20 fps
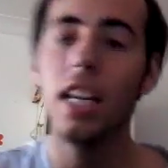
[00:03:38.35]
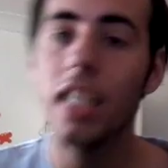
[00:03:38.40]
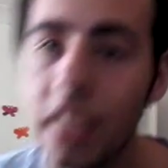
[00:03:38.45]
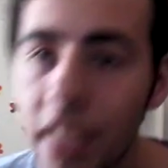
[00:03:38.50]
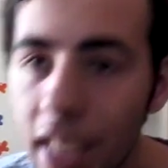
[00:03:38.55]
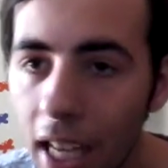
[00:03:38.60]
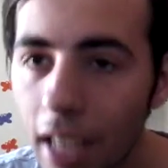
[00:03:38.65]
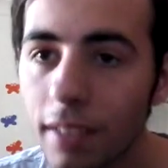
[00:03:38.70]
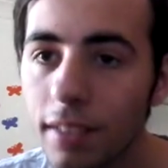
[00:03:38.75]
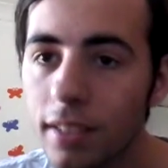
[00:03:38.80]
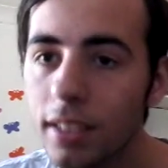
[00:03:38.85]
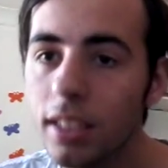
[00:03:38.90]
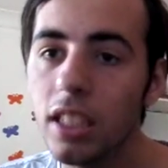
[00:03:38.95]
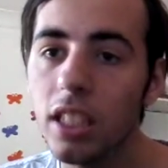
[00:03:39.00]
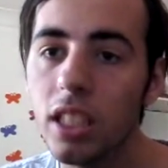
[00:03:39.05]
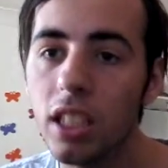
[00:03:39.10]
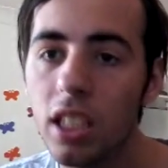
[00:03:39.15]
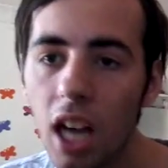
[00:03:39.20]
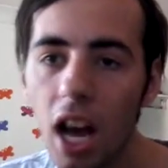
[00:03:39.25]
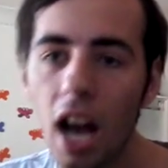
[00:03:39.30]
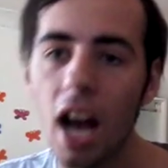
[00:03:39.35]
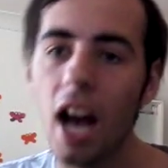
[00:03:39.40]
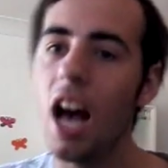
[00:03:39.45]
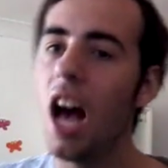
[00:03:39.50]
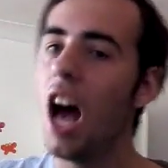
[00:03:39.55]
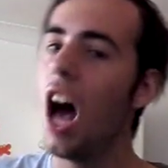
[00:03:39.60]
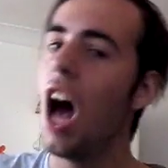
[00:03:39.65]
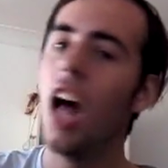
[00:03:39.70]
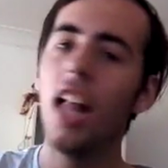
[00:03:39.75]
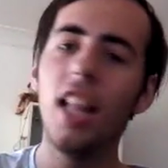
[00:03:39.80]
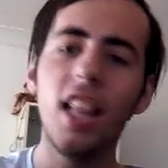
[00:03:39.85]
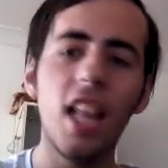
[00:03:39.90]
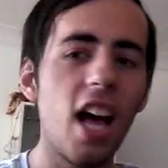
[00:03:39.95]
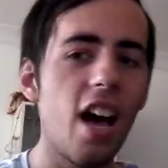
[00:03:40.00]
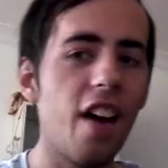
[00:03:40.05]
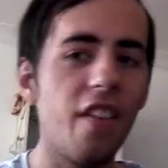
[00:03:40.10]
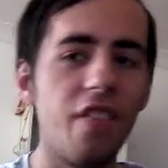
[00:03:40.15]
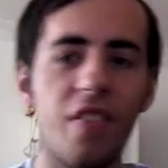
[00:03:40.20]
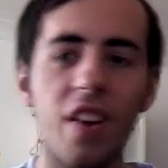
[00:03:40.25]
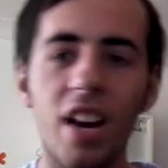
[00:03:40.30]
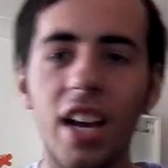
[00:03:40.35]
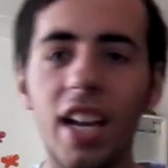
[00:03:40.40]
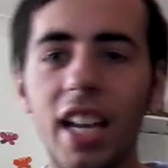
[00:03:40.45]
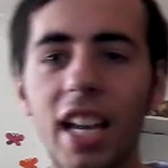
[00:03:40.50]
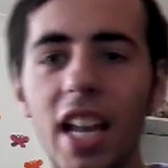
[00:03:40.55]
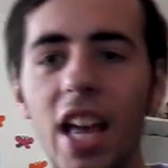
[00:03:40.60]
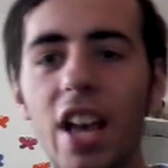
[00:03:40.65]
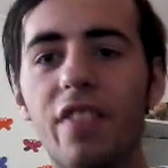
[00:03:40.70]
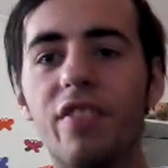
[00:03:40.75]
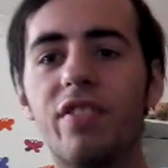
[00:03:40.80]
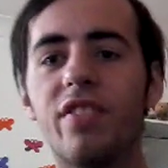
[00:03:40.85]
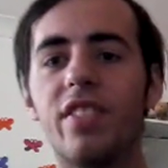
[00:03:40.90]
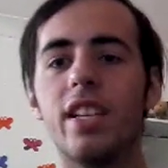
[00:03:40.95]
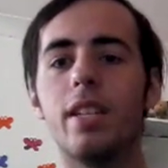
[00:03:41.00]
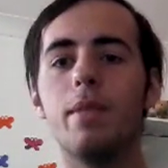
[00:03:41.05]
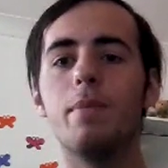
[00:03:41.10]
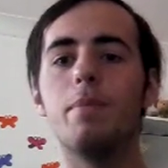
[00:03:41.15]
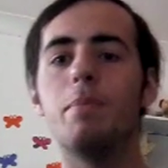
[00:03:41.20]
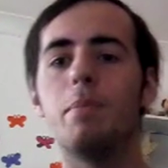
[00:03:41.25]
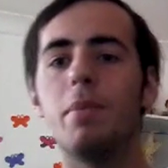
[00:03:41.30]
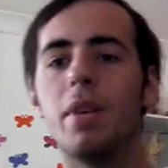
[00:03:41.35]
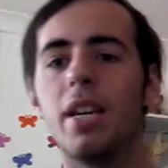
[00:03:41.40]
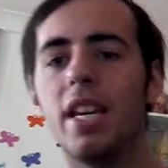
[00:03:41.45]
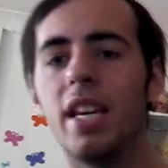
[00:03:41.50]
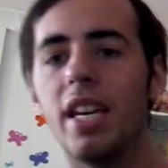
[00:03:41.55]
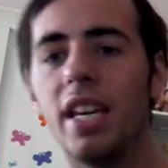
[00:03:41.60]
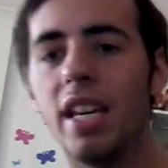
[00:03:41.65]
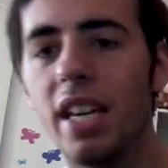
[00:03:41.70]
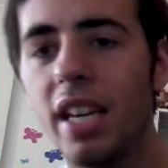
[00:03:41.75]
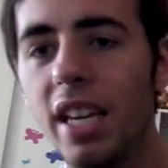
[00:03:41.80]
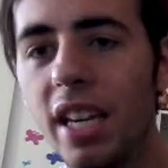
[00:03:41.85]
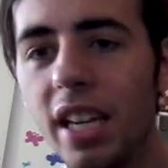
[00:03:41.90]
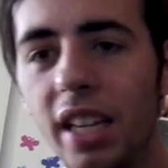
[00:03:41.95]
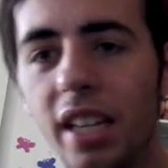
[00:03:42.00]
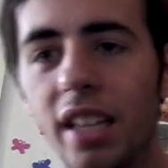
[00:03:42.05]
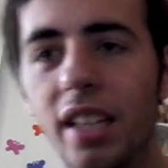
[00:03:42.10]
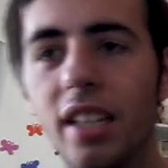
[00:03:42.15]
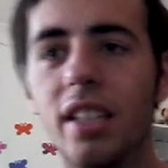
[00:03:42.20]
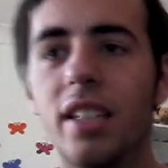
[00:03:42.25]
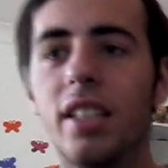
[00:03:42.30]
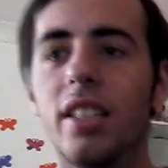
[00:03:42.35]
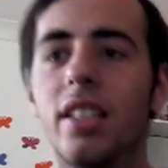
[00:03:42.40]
cause I still got a lot of fight left in me.